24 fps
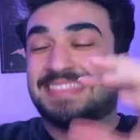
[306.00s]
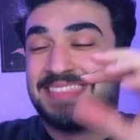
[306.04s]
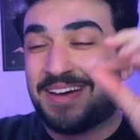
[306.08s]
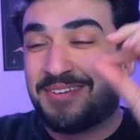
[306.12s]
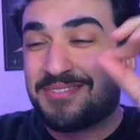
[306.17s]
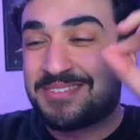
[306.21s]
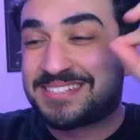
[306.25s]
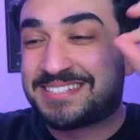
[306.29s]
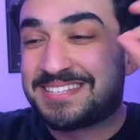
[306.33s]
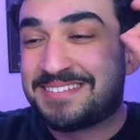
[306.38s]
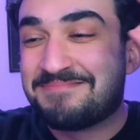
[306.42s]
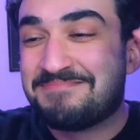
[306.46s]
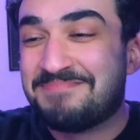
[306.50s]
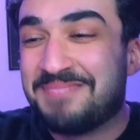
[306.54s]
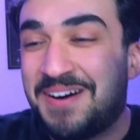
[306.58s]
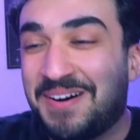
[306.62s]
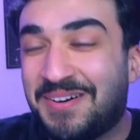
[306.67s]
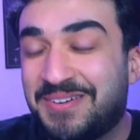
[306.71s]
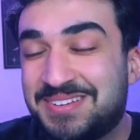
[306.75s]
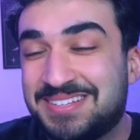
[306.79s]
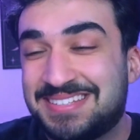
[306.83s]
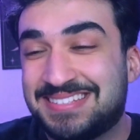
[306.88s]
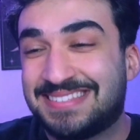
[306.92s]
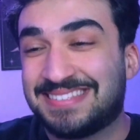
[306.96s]
That was the
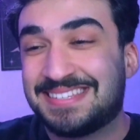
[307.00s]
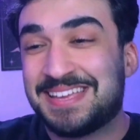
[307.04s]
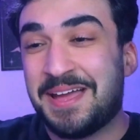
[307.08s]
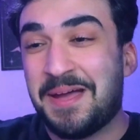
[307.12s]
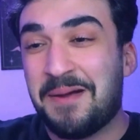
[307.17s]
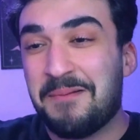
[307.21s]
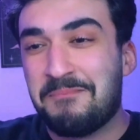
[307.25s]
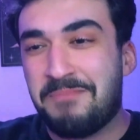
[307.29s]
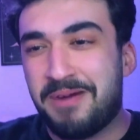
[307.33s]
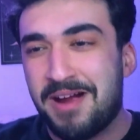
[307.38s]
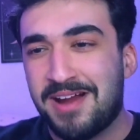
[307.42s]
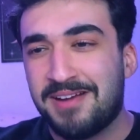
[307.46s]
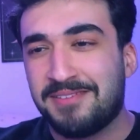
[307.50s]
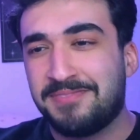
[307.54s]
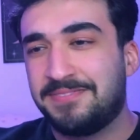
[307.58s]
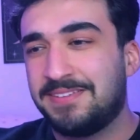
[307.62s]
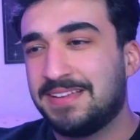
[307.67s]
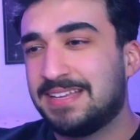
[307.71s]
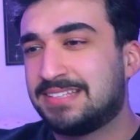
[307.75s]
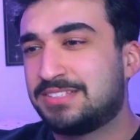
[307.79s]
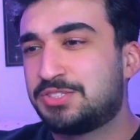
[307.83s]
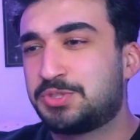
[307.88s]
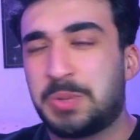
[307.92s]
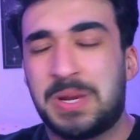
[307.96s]
most
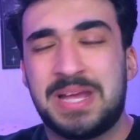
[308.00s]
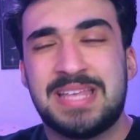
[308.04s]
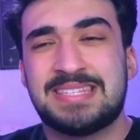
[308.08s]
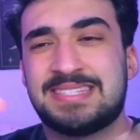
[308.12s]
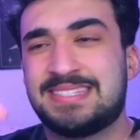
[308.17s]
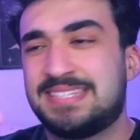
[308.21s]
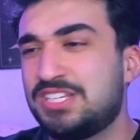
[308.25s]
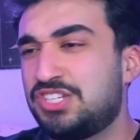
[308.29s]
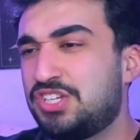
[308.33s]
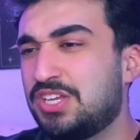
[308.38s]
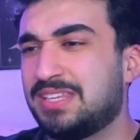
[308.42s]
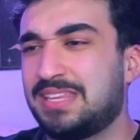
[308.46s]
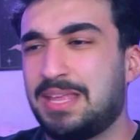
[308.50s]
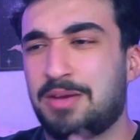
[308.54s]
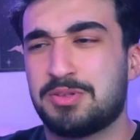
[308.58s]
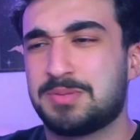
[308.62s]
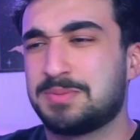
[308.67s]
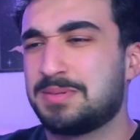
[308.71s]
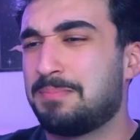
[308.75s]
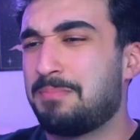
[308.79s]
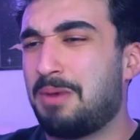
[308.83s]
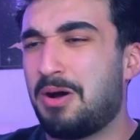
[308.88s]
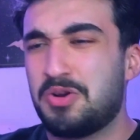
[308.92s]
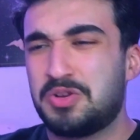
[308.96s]
perfect transition. That
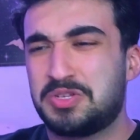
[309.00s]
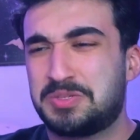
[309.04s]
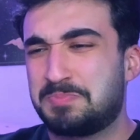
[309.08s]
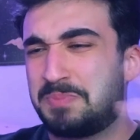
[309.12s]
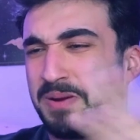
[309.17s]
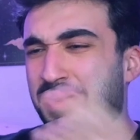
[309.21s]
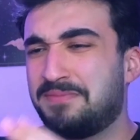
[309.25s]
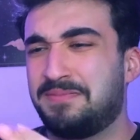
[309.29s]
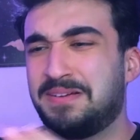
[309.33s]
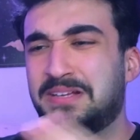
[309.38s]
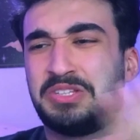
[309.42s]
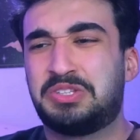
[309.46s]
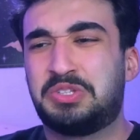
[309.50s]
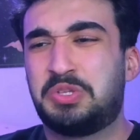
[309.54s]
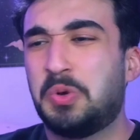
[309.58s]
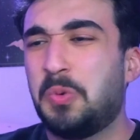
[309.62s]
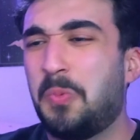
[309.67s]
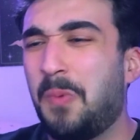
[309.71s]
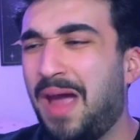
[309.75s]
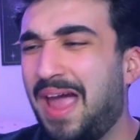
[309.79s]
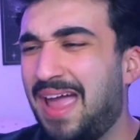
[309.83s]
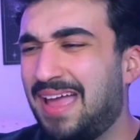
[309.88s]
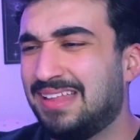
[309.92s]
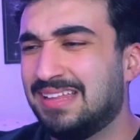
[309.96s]
was the most perfect
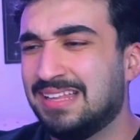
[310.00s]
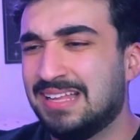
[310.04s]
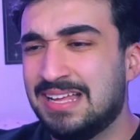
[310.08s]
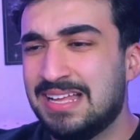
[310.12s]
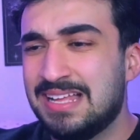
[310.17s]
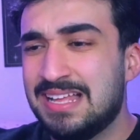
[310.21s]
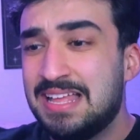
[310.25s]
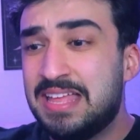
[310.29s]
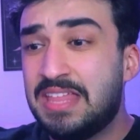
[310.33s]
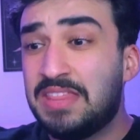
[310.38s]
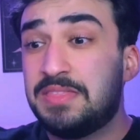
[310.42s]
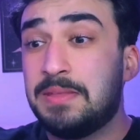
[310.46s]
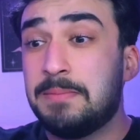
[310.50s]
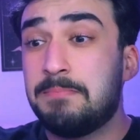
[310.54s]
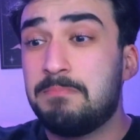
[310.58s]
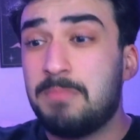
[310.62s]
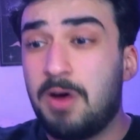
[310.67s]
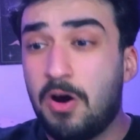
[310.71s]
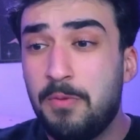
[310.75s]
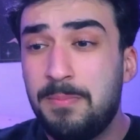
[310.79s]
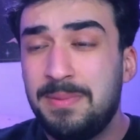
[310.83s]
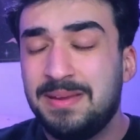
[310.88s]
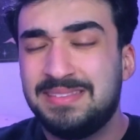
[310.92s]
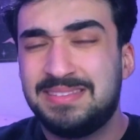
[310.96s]
duet. This
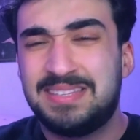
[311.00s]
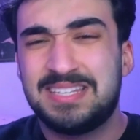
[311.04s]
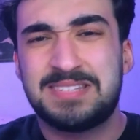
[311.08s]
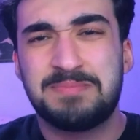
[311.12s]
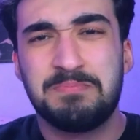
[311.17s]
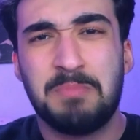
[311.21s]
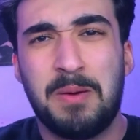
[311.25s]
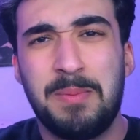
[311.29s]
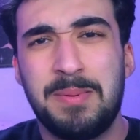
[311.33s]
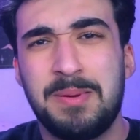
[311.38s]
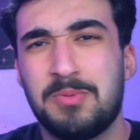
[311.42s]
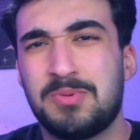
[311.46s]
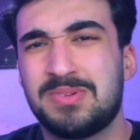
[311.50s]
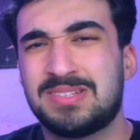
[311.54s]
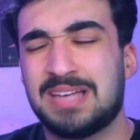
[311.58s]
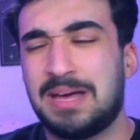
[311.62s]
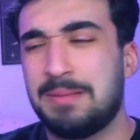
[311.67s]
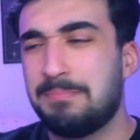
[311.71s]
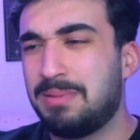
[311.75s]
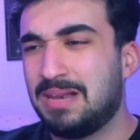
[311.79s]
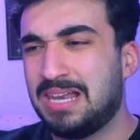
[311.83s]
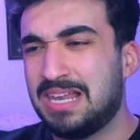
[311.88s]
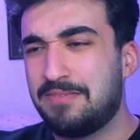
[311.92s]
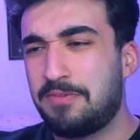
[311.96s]
moment was
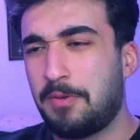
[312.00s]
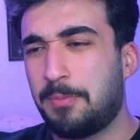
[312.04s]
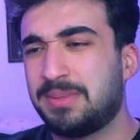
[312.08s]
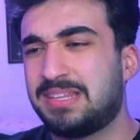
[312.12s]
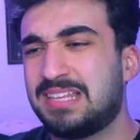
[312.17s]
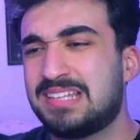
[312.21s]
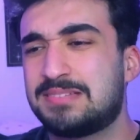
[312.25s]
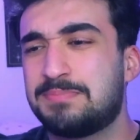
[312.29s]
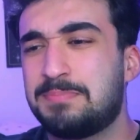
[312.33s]
unbelievable.